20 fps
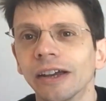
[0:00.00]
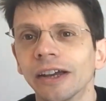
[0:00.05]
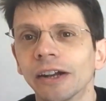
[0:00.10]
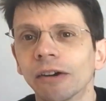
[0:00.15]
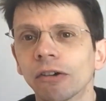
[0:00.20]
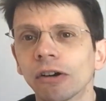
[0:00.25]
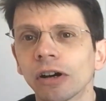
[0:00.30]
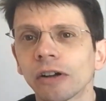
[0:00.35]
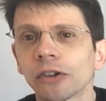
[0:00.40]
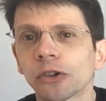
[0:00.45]
in
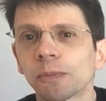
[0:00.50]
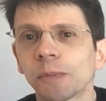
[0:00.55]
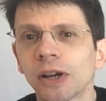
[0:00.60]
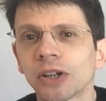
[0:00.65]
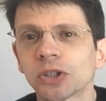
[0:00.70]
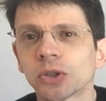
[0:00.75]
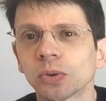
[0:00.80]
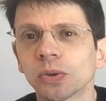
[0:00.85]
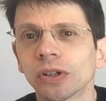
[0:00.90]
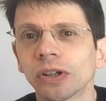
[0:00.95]
a rather
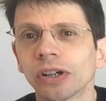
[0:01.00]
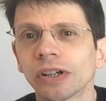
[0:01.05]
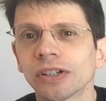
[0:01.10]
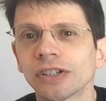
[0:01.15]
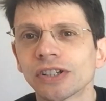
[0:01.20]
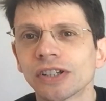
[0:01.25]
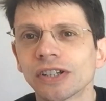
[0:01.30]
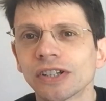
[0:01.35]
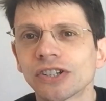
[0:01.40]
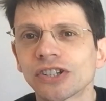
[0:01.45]
special
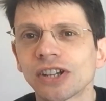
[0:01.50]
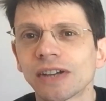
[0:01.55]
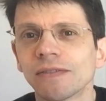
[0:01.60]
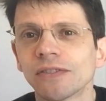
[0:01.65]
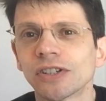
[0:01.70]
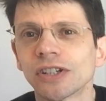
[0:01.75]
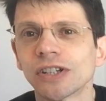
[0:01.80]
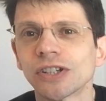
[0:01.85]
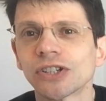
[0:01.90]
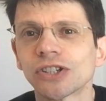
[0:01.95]

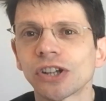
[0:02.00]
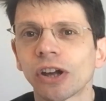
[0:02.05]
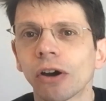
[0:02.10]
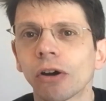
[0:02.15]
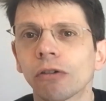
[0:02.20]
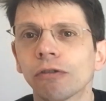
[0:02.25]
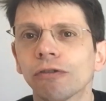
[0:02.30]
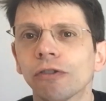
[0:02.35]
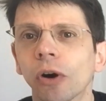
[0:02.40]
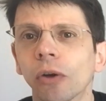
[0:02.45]
1970s
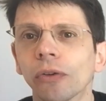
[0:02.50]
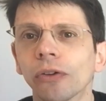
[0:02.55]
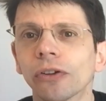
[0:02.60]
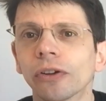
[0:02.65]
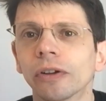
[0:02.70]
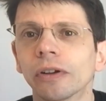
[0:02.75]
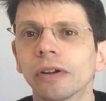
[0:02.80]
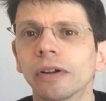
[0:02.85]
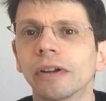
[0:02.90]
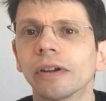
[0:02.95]
style font.